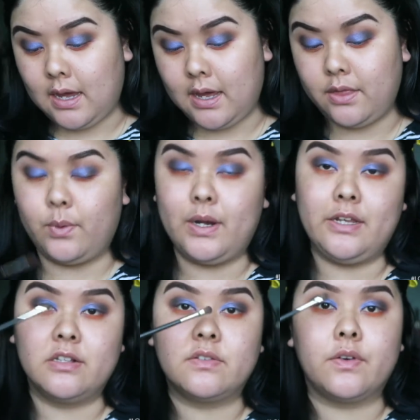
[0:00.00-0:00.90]
And the one I
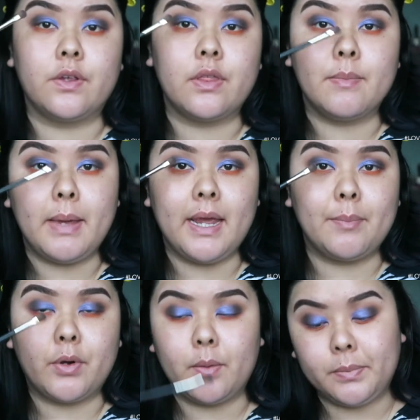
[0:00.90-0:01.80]
use for the
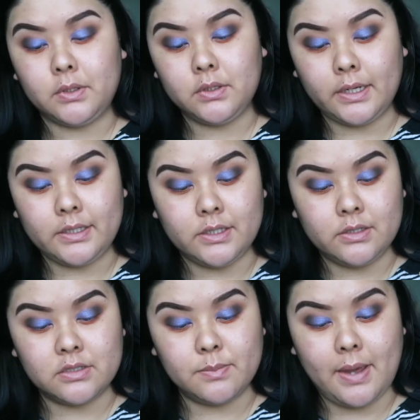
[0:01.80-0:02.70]
Mayhem purple, I
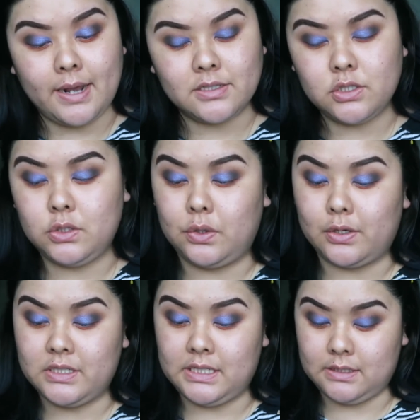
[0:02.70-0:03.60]
use MAC's
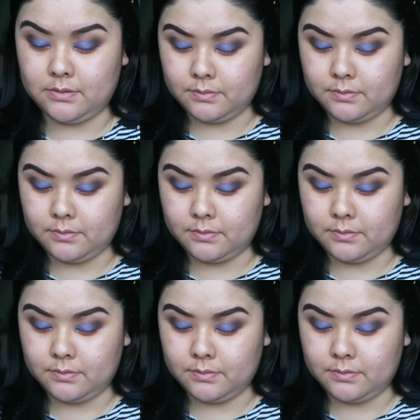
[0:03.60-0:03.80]
213.